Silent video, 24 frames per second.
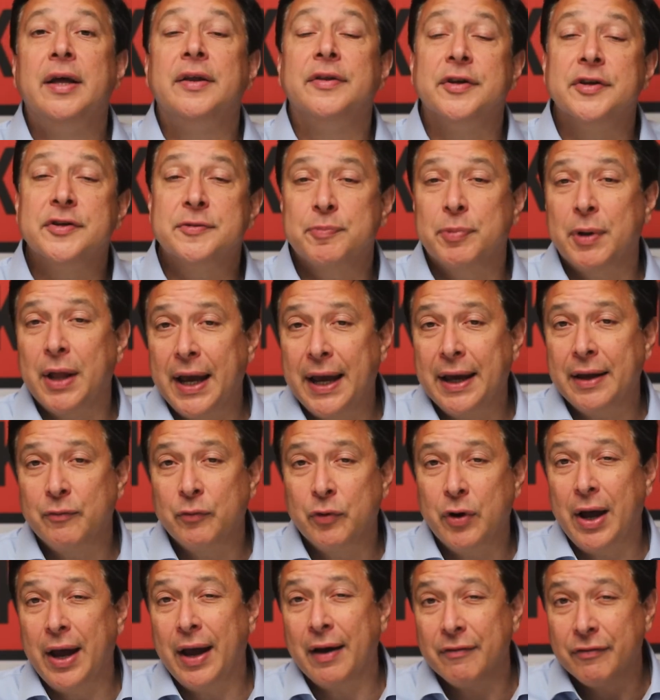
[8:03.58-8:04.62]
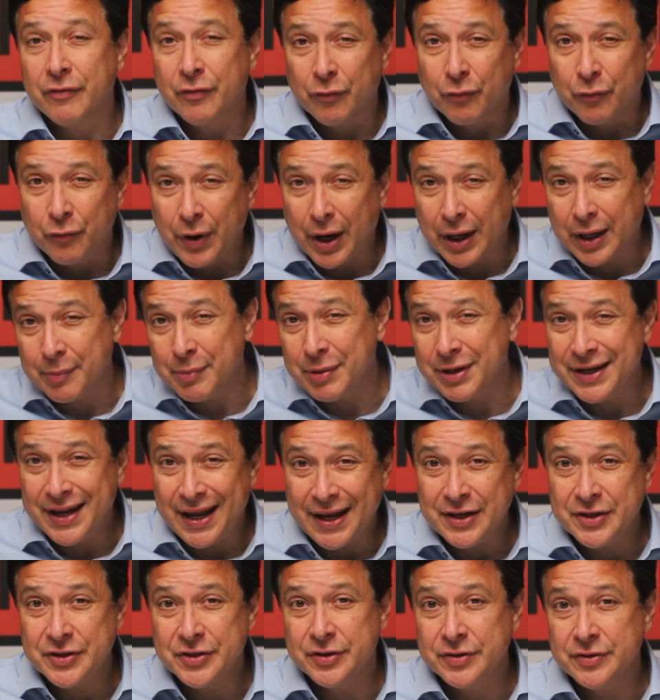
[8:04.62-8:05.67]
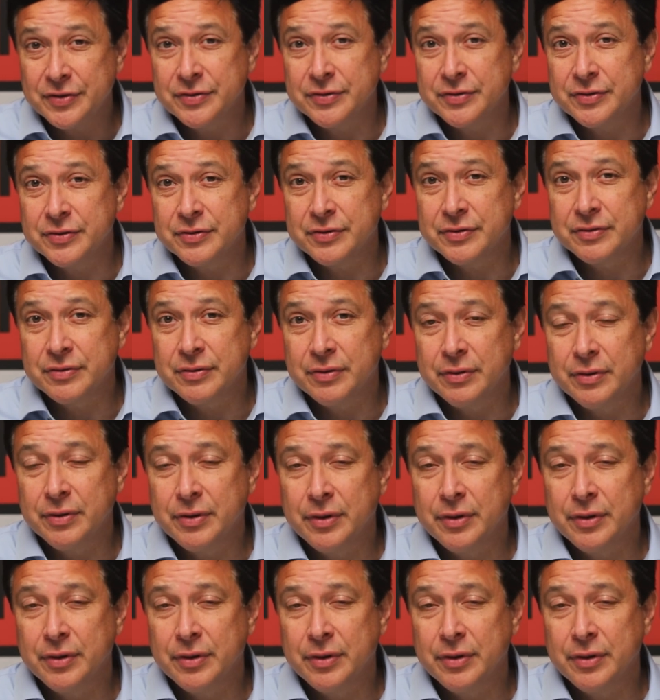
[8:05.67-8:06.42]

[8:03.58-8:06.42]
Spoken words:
This plan will have recommendations,